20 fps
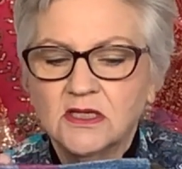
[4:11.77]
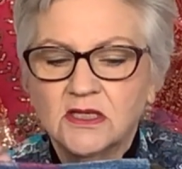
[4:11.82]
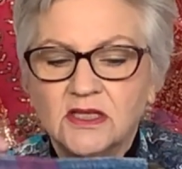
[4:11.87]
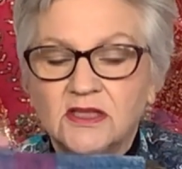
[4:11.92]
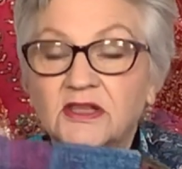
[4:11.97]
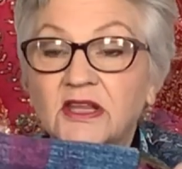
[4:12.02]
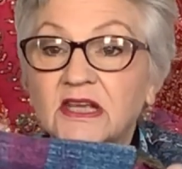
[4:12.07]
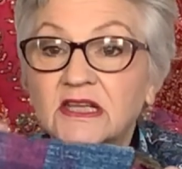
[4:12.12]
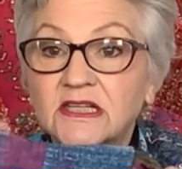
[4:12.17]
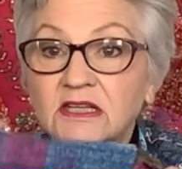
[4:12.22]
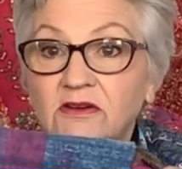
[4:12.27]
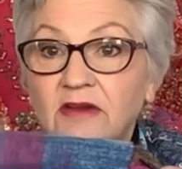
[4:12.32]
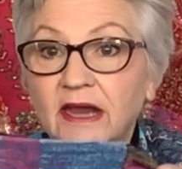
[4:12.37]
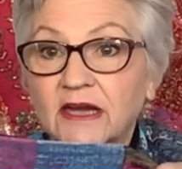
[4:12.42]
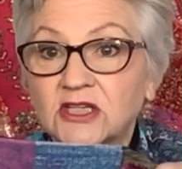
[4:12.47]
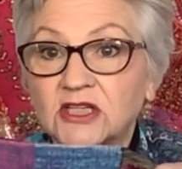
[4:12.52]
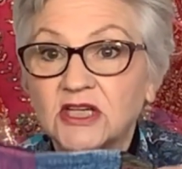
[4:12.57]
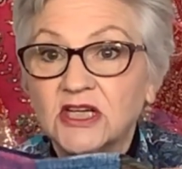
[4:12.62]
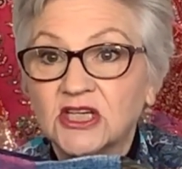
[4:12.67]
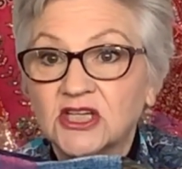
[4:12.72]
These are
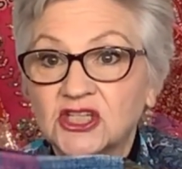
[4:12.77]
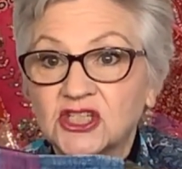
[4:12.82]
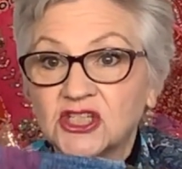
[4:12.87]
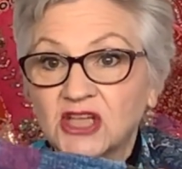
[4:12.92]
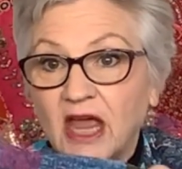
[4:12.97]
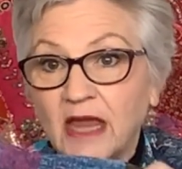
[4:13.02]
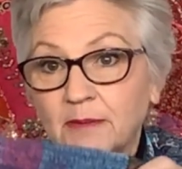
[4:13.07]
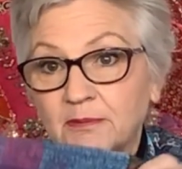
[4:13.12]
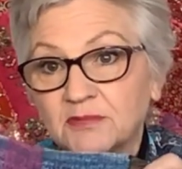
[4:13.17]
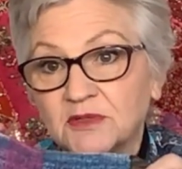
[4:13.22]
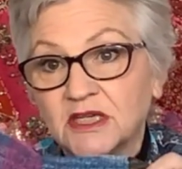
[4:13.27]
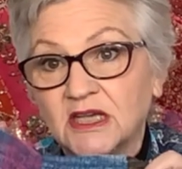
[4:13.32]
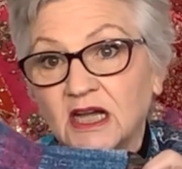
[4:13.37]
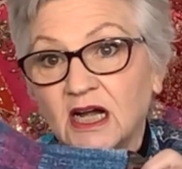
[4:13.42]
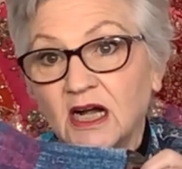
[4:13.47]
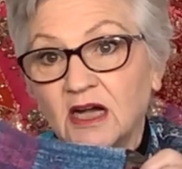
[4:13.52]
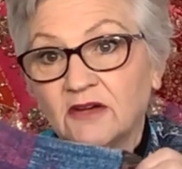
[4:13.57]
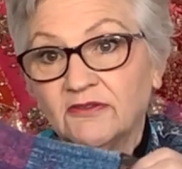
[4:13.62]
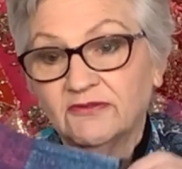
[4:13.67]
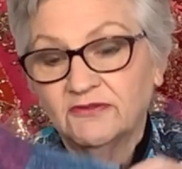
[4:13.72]
actually a shaped
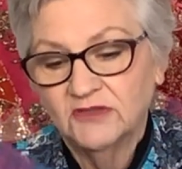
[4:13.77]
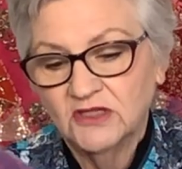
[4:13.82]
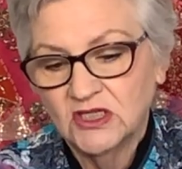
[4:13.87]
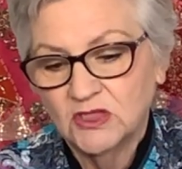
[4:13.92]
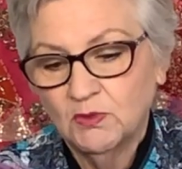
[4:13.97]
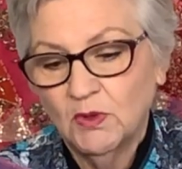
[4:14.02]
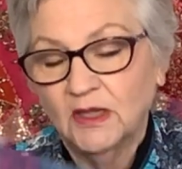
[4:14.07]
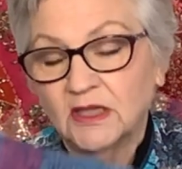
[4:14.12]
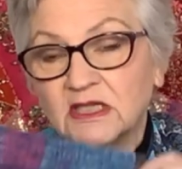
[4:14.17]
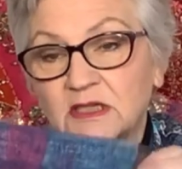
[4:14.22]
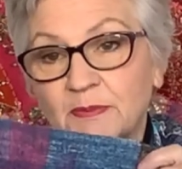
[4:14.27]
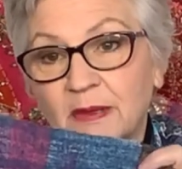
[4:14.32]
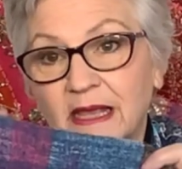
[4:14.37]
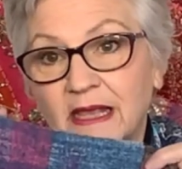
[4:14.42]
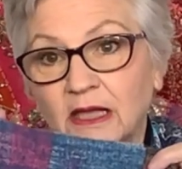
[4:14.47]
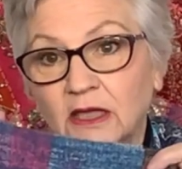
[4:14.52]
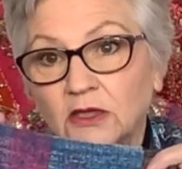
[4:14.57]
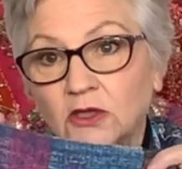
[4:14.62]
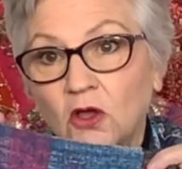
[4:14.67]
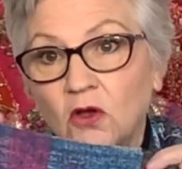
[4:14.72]
cuff. As well as being
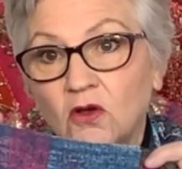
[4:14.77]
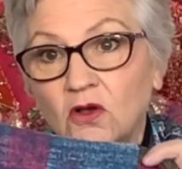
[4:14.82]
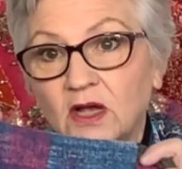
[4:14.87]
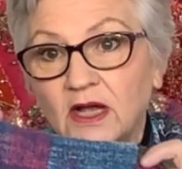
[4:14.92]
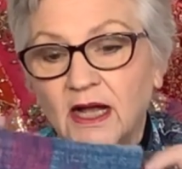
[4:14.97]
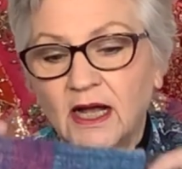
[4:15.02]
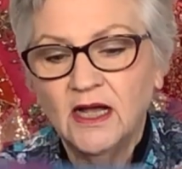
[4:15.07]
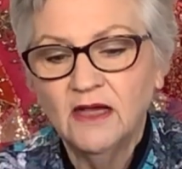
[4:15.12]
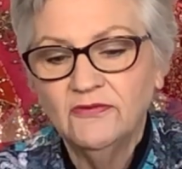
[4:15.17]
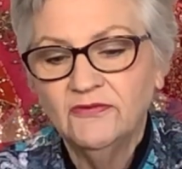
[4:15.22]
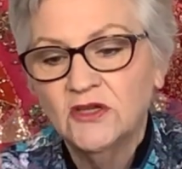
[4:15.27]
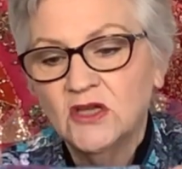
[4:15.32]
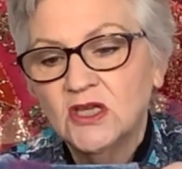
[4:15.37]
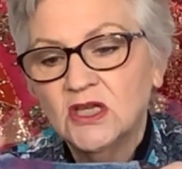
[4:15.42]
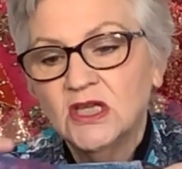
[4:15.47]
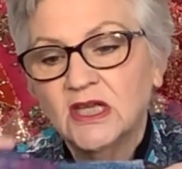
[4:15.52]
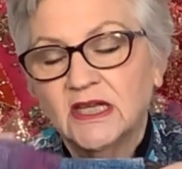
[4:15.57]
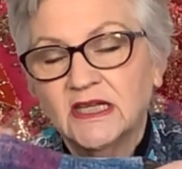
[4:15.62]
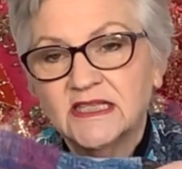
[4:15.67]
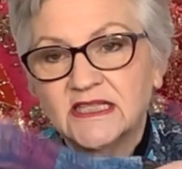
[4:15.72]
a long cuff,
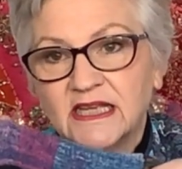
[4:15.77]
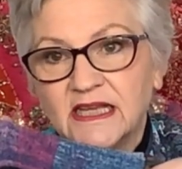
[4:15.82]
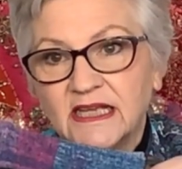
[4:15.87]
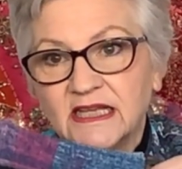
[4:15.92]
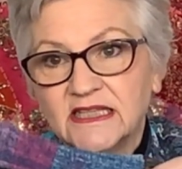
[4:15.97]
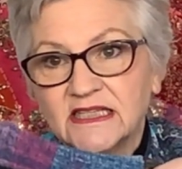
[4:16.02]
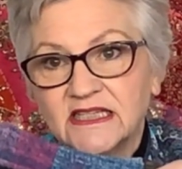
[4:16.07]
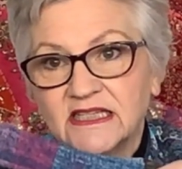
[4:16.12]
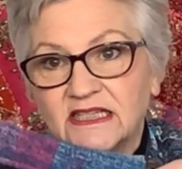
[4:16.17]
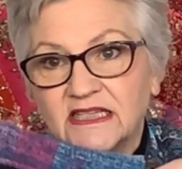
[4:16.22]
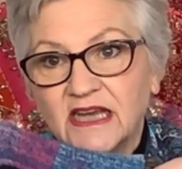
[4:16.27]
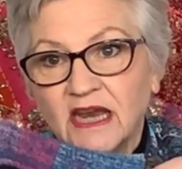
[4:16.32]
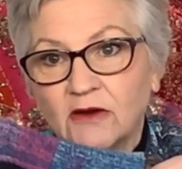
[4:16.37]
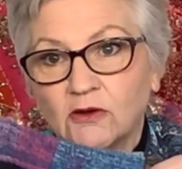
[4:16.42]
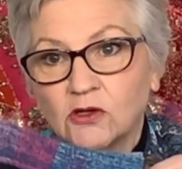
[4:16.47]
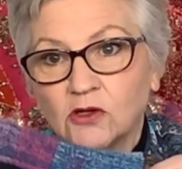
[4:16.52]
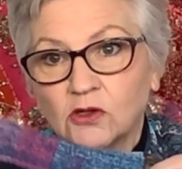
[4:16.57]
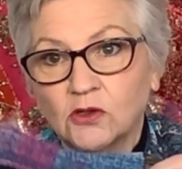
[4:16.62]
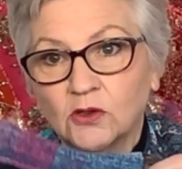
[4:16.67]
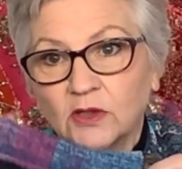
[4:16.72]
you can see it's
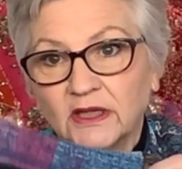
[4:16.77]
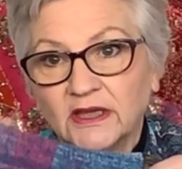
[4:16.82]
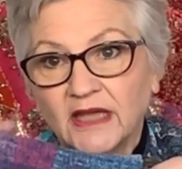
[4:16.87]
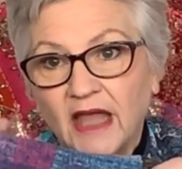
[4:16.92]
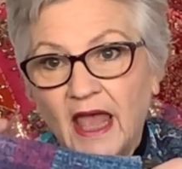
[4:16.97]
narrower at the